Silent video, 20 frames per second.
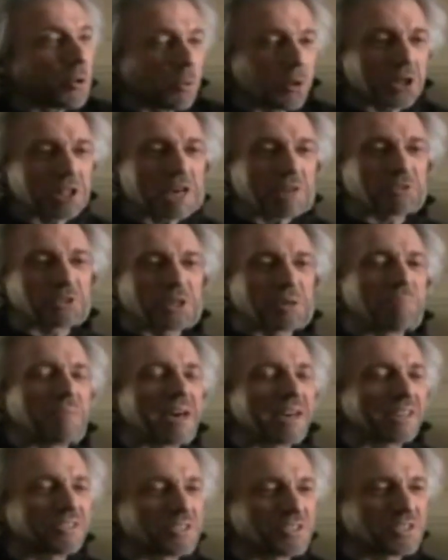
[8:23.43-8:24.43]
We're going to have to come
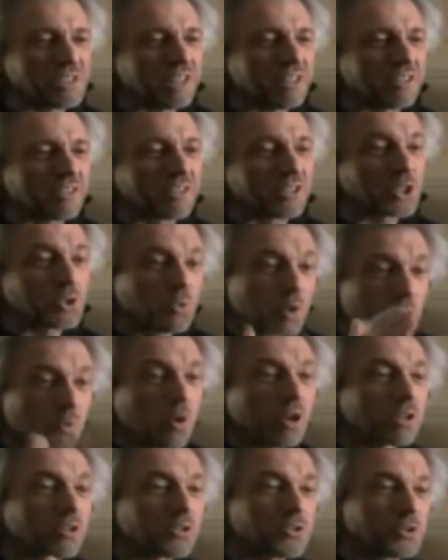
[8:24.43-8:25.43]
back and study this, and we
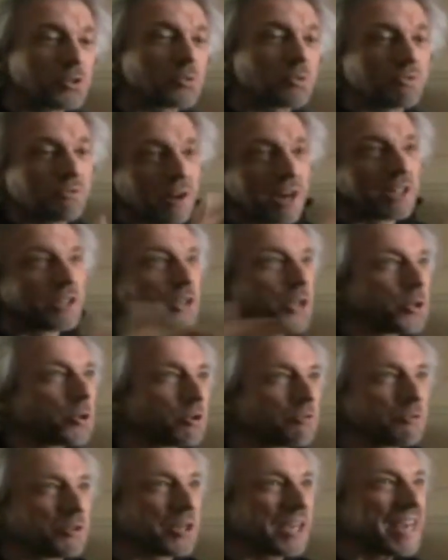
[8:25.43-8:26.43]
will as soon as we find a
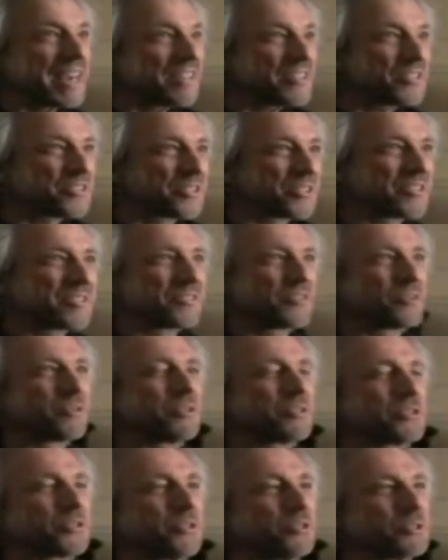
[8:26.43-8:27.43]
cure for cancer, or
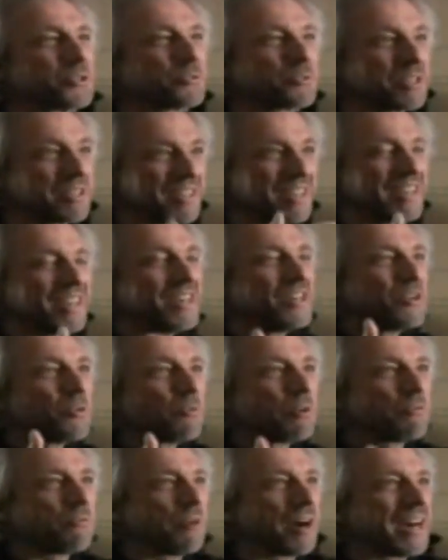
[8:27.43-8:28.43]
as soon as we
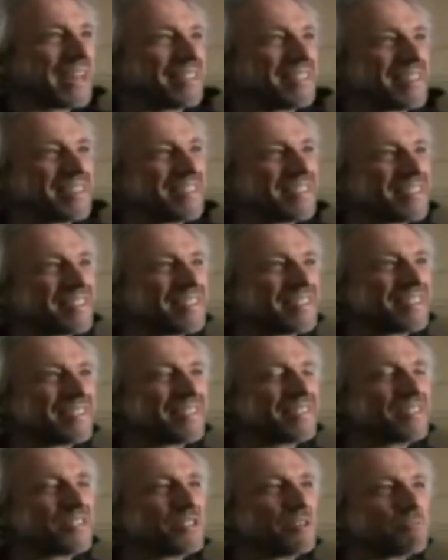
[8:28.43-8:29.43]
find
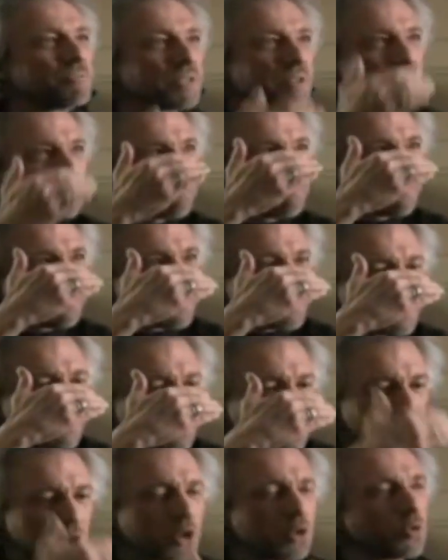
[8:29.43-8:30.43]
the
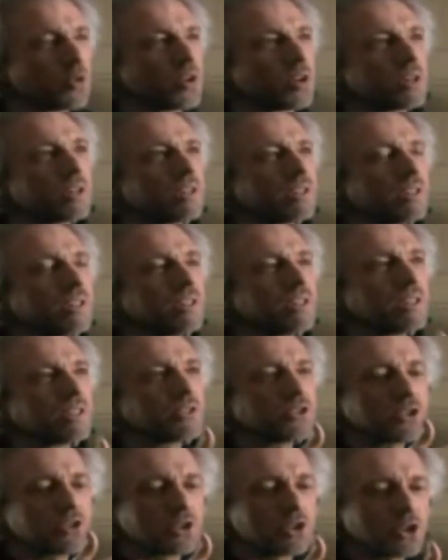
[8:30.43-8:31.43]
cure
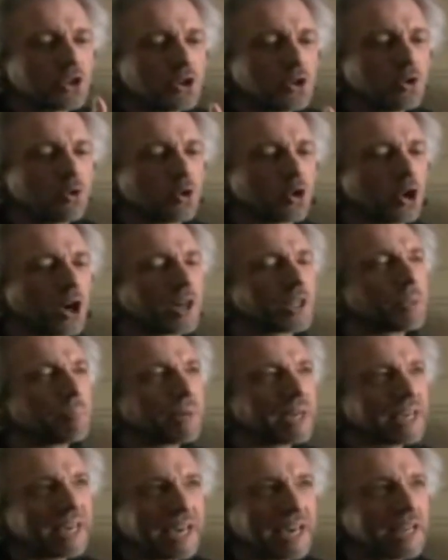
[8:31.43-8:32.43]
to cure on the
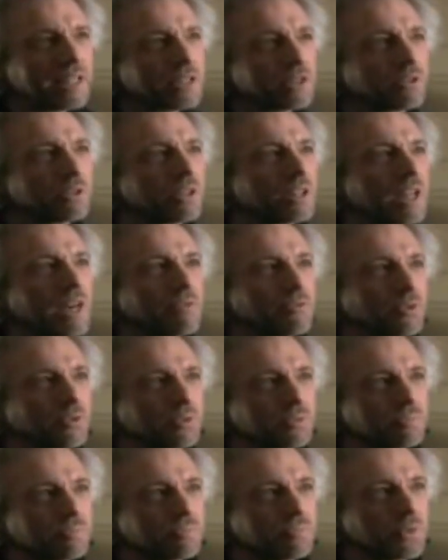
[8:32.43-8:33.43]
mechanical level,
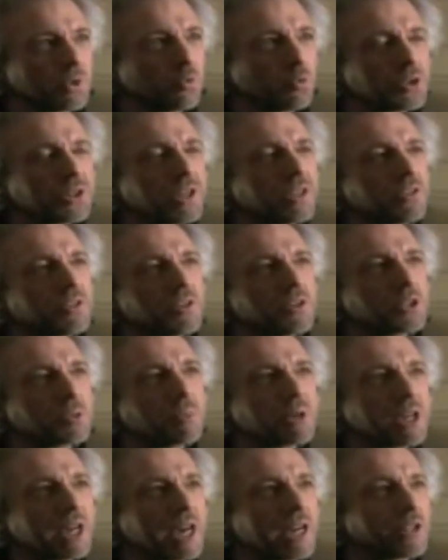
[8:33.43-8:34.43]
what they see as a
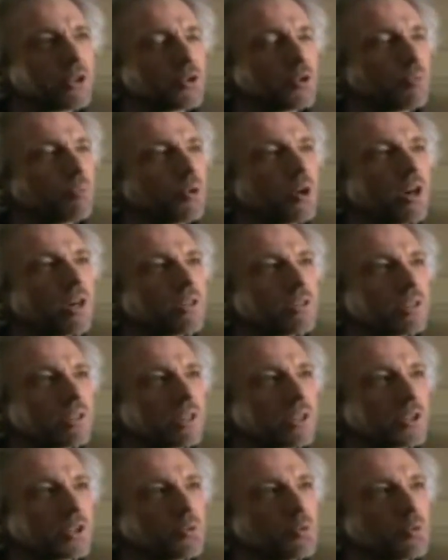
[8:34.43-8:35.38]
mechanical process.